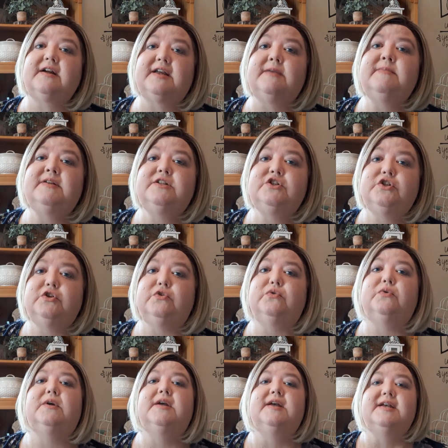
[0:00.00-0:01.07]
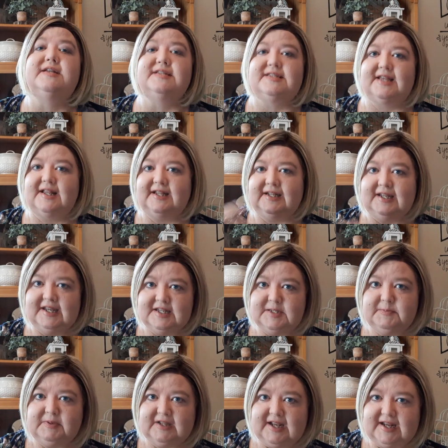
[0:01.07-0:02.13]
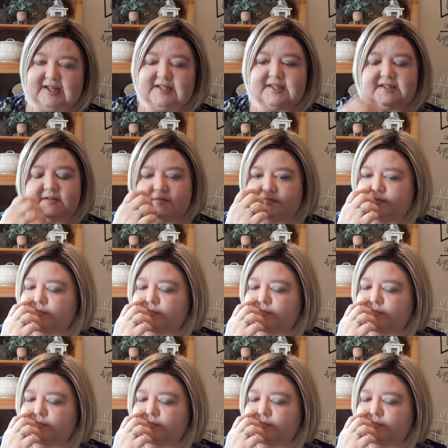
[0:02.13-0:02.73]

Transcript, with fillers: him into selling his place